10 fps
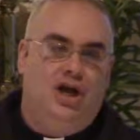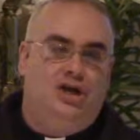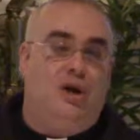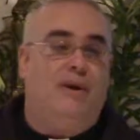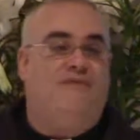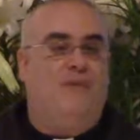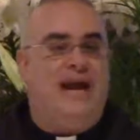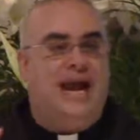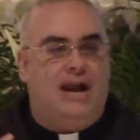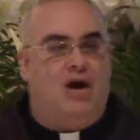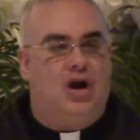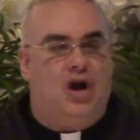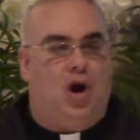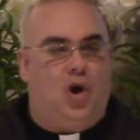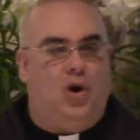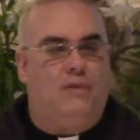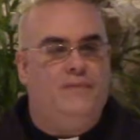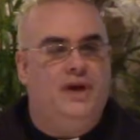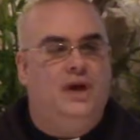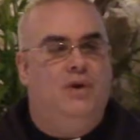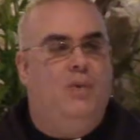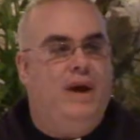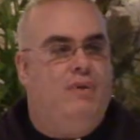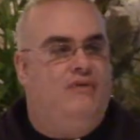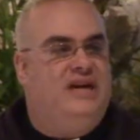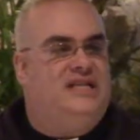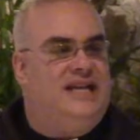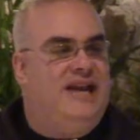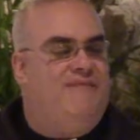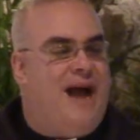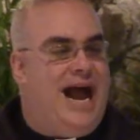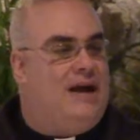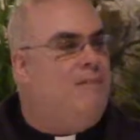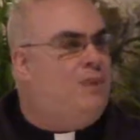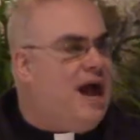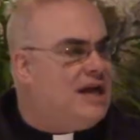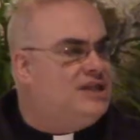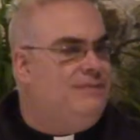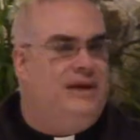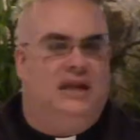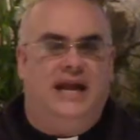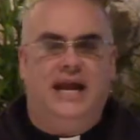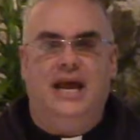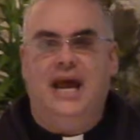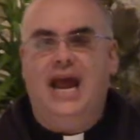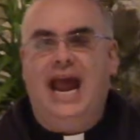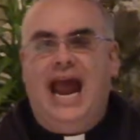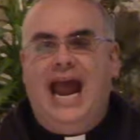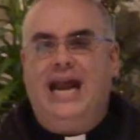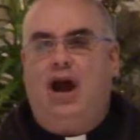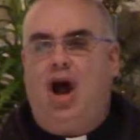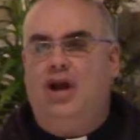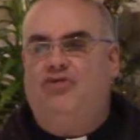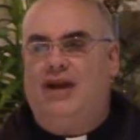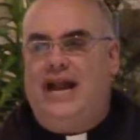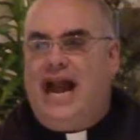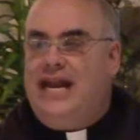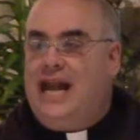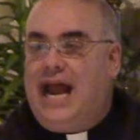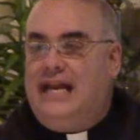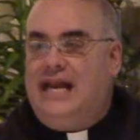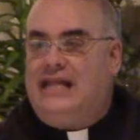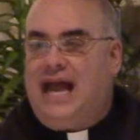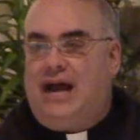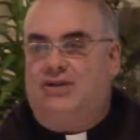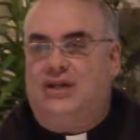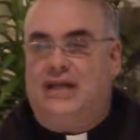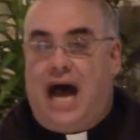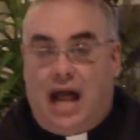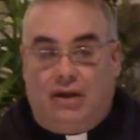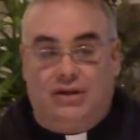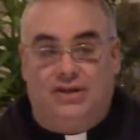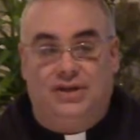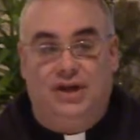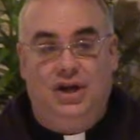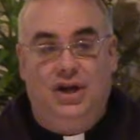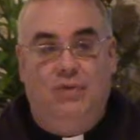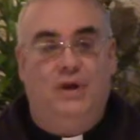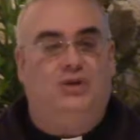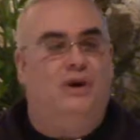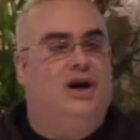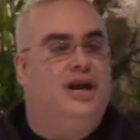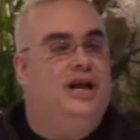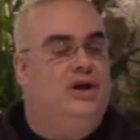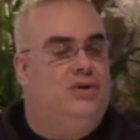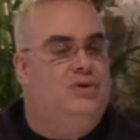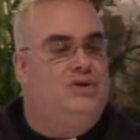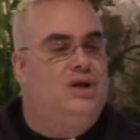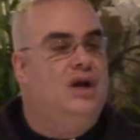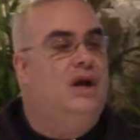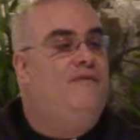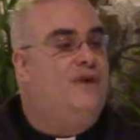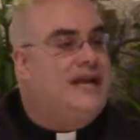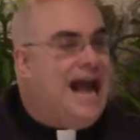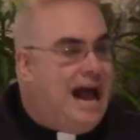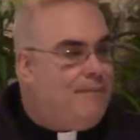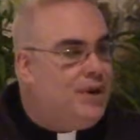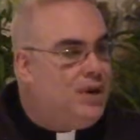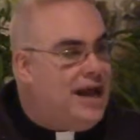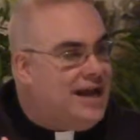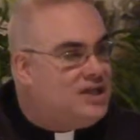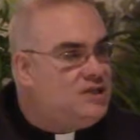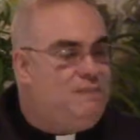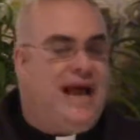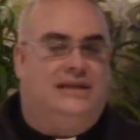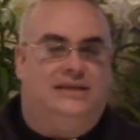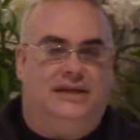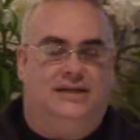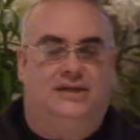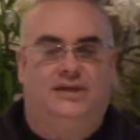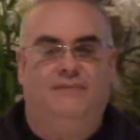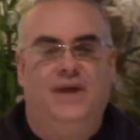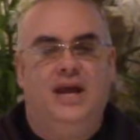So if we hit our goal, we will receive back approximately $890,000, which we're going to use for capital expenses.